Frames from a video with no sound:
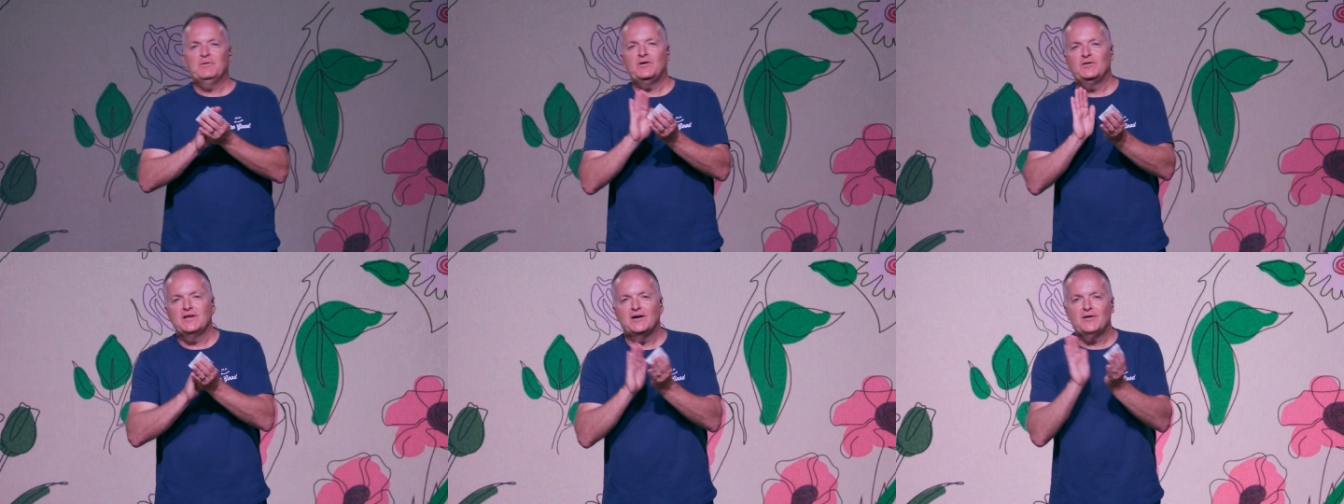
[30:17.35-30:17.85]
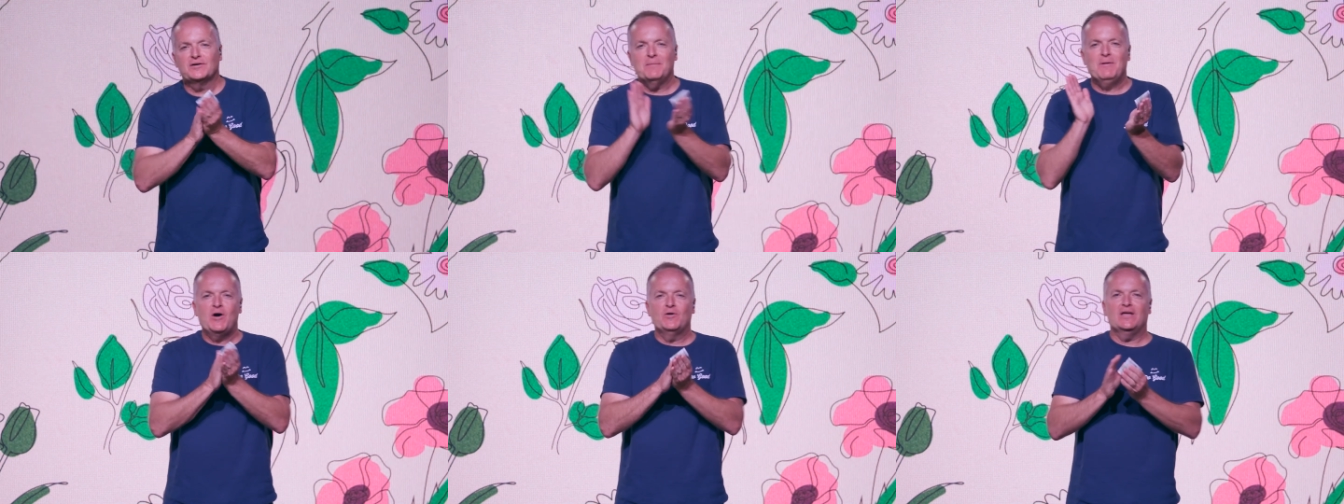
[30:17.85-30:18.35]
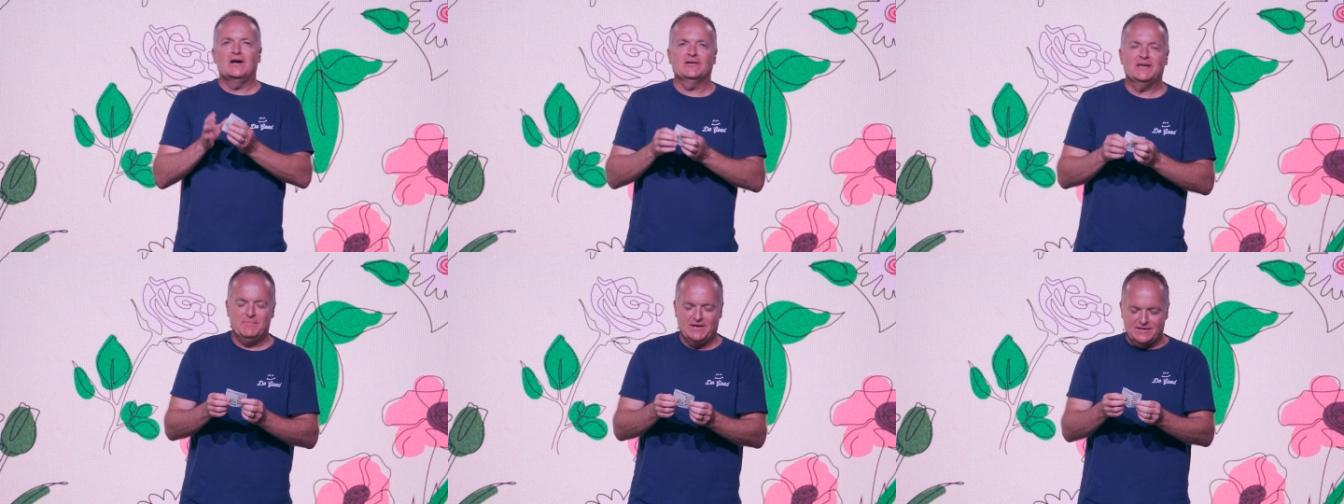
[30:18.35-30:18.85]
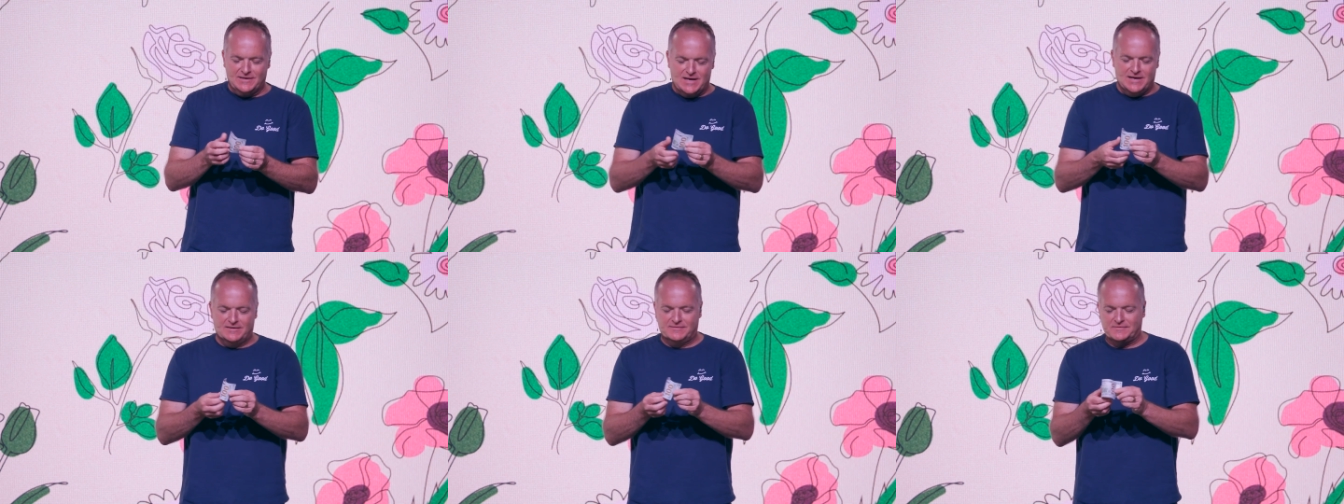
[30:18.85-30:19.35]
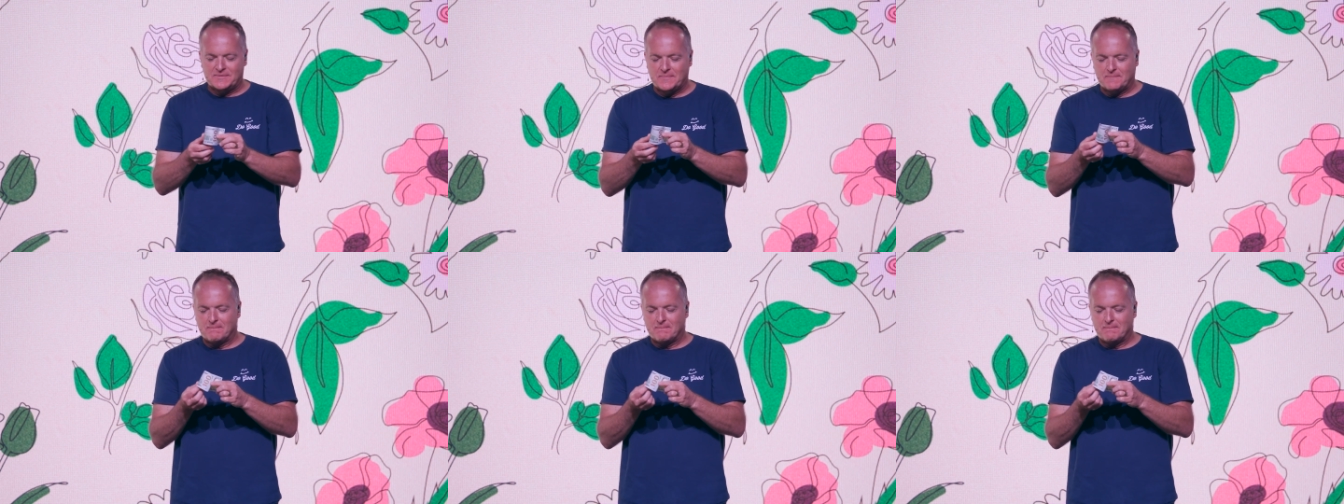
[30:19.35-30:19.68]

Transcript: on, y'all. Come on, y'all. Give them a little love.